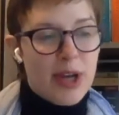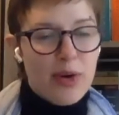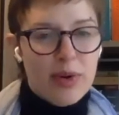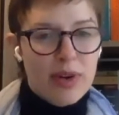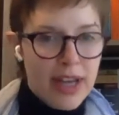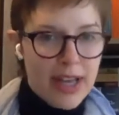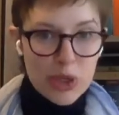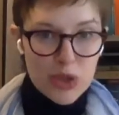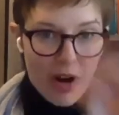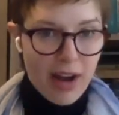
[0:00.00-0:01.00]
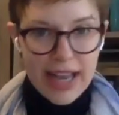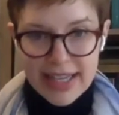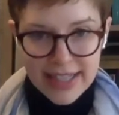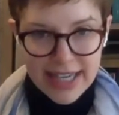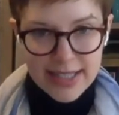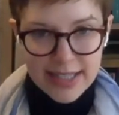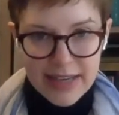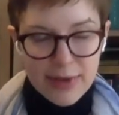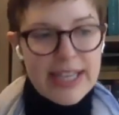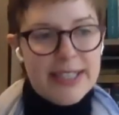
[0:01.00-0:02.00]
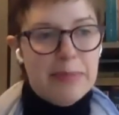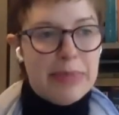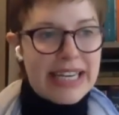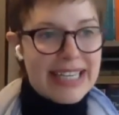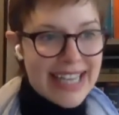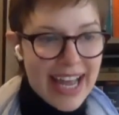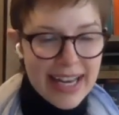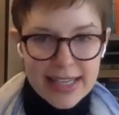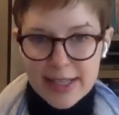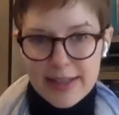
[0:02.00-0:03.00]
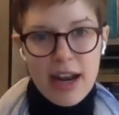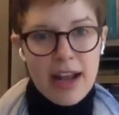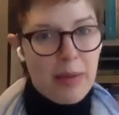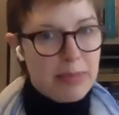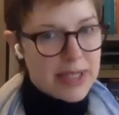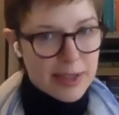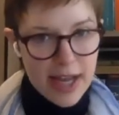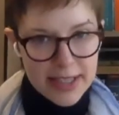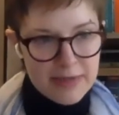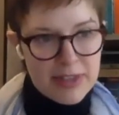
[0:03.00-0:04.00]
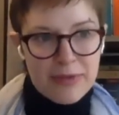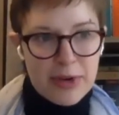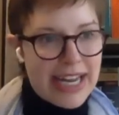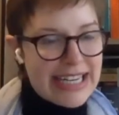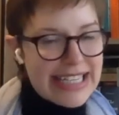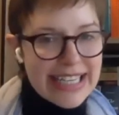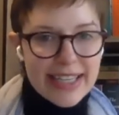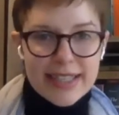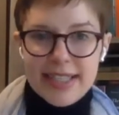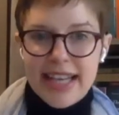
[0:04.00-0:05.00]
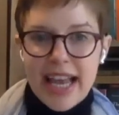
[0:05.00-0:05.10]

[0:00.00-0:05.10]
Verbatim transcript: So we draw anti slavery as a big tent that encompassed lots of different ideas.